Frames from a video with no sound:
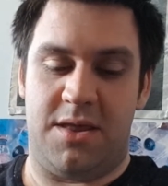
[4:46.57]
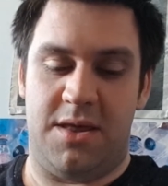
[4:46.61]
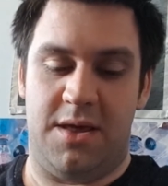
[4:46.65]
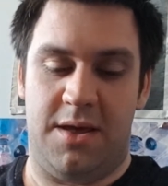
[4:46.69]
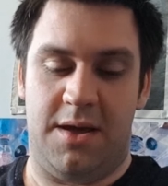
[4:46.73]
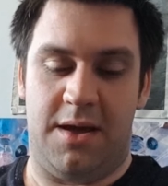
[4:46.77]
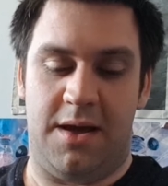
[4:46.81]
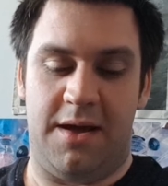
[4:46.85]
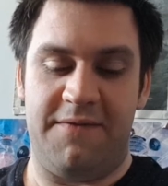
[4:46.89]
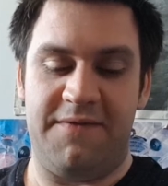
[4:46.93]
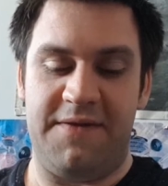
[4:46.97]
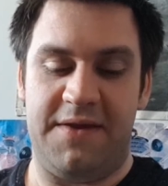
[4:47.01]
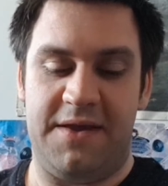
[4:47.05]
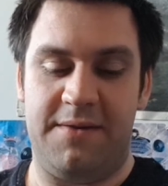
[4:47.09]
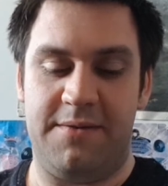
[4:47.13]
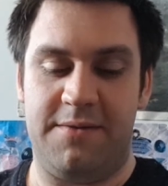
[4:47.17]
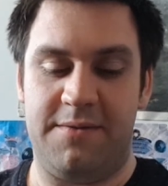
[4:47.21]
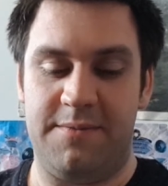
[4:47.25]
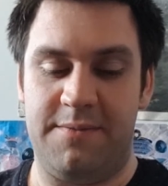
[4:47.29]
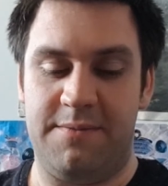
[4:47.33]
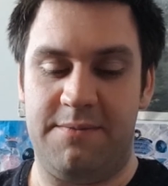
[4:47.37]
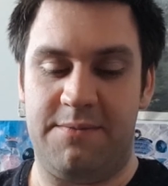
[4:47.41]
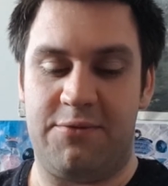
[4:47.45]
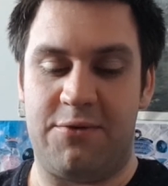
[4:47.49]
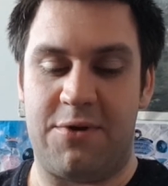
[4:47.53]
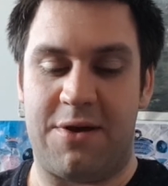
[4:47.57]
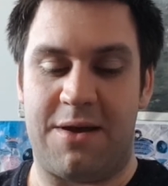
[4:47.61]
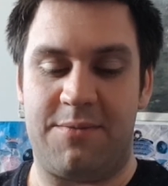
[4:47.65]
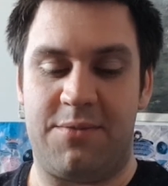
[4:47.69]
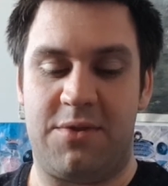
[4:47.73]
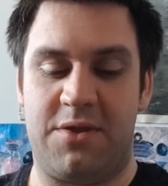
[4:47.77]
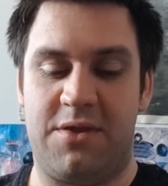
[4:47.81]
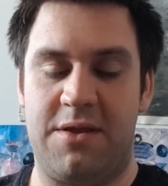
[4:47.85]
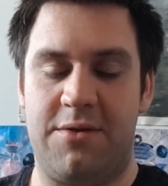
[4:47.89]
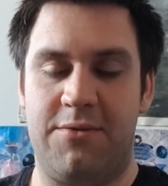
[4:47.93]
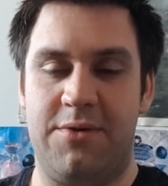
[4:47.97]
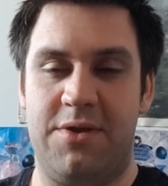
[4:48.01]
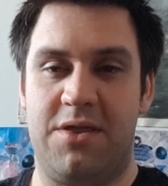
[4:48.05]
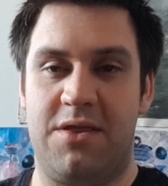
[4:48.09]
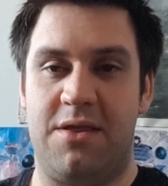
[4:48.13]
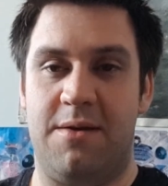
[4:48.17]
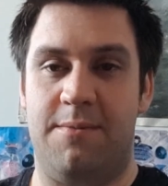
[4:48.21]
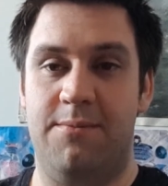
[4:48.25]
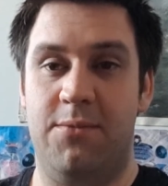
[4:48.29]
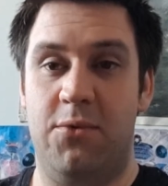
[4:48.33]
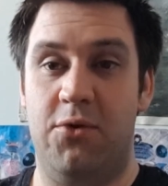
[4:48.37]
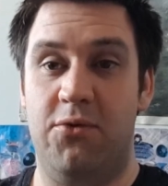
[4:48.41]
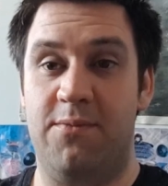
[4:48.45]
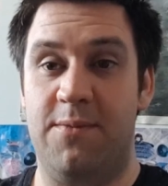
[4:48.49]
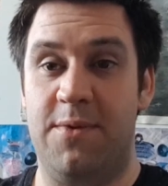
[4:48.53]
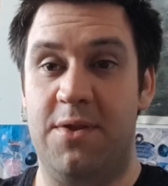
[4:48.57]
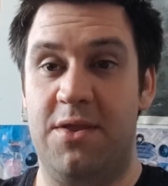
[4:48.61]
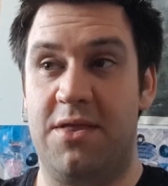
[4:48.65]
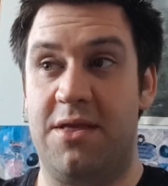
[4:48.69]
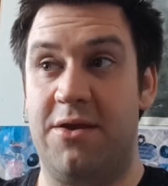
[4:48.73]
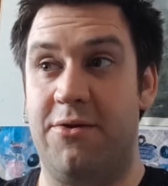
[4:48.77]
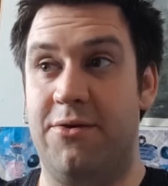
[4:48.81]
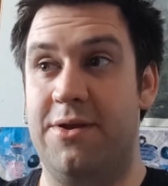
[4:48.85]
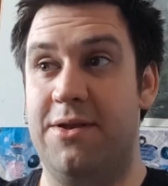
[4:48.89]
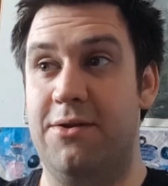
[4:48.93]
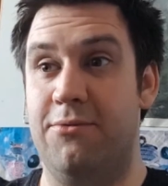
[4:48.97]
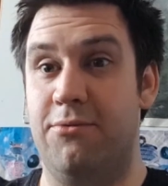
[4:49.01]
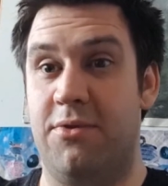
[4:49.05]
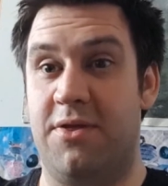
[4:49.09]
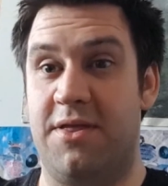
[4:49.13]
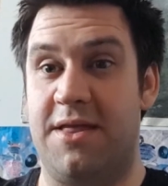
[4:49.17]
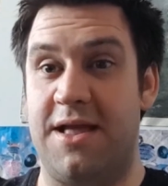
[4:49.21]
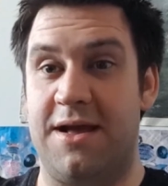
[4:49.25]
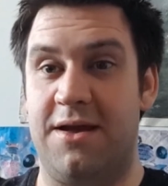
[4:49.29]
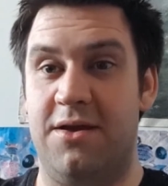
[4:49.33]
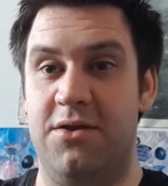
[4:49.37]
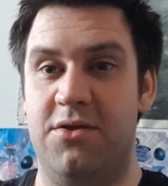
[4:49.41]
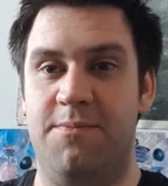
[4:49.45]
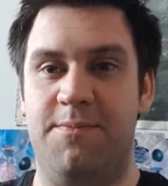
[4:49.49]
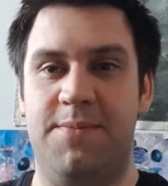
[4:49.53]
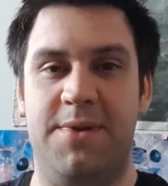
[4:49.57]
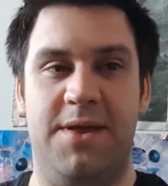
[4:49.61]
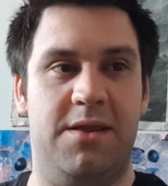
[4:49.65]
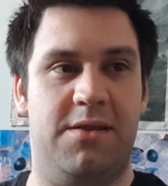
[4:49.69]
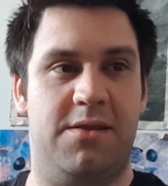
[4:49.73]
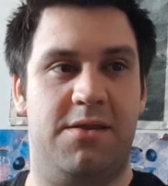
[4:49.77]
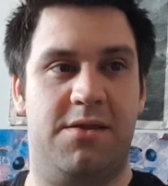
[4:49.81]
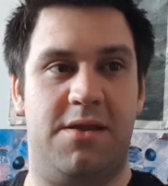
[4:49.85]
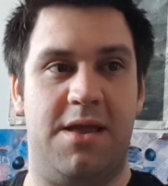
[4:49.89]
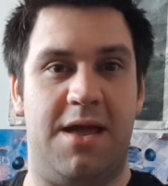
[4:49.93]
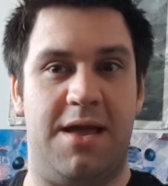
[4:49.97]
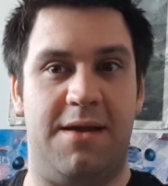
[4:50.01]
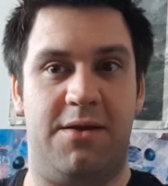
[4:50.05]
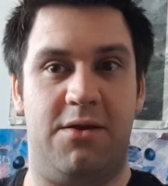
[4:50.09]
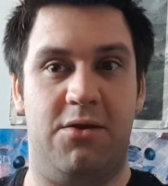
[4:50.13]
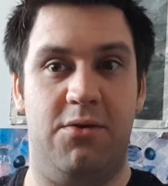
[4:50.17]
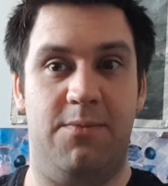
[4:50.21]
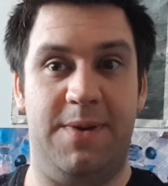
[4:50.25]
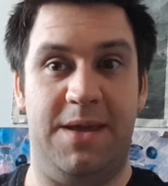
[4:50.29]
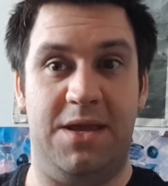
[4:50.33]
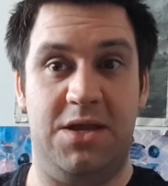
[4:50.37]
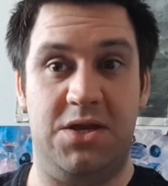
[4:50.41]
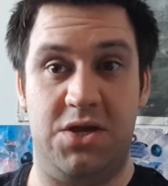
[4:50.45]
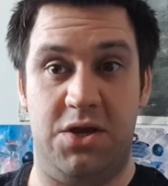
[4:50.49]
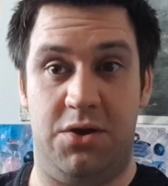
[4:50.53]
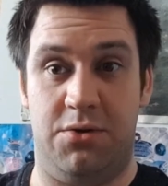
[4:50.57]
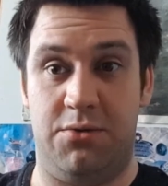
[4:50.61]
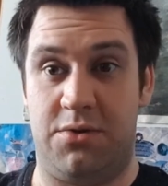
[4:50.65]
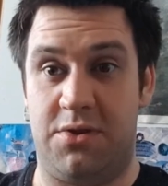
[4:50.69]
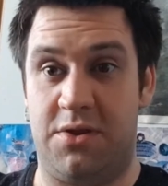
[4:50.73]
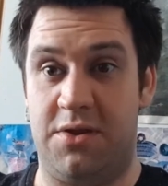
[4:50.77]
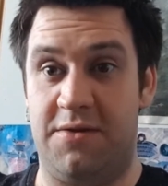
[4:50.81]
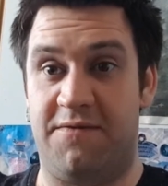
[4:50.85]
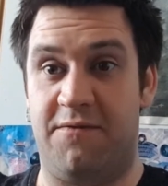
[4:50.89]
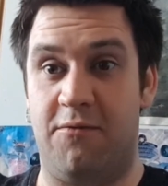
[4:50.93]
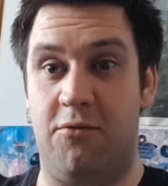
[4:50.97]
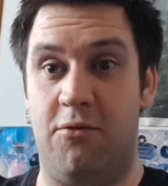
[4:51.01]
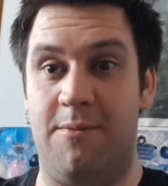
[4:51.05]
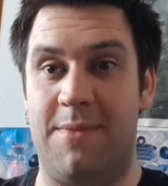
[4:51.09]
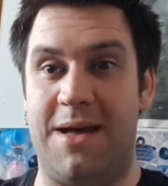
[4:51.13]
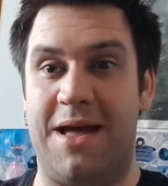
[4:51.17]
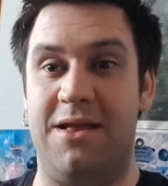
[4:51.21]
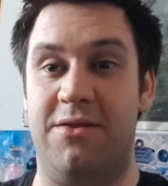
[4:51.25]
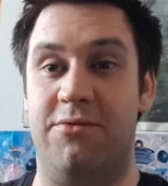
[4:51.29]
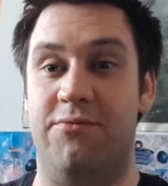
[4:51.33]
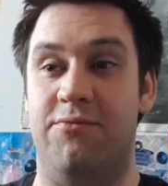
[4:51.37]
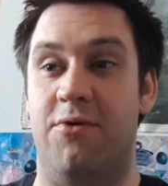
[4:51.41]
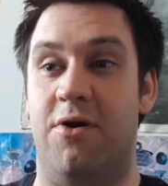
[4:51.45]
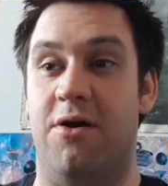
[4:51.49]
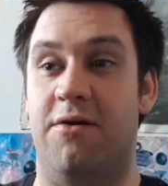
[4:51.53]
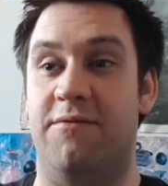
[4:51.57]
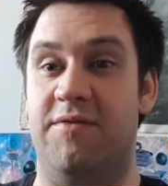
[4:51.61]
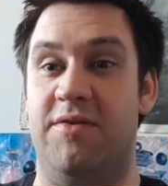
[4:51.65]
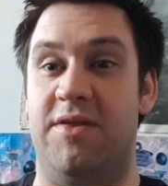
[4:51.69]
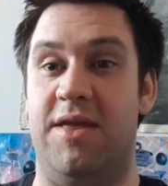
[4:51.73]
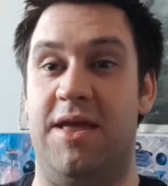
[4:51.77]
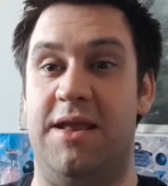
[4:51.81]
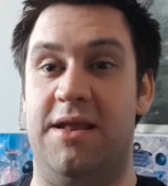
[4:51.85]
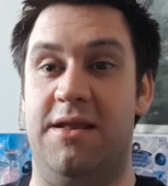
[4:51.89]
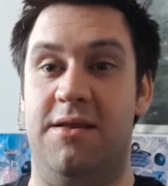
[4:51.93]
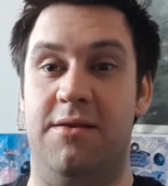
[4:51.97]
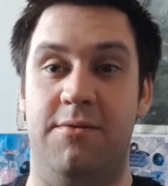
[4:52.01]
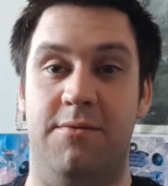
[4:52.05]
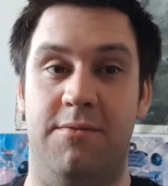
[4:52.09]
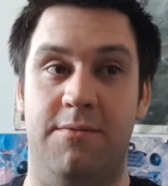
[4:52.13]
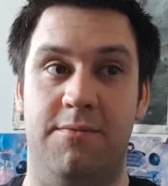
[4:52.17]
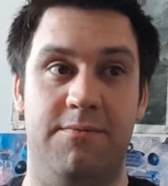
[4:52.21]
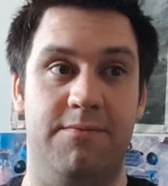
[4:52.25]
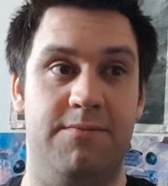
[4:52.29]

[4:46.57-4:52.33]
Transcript: I think perhaps there are some movements that are a little staggered, but that could be due to the format rather than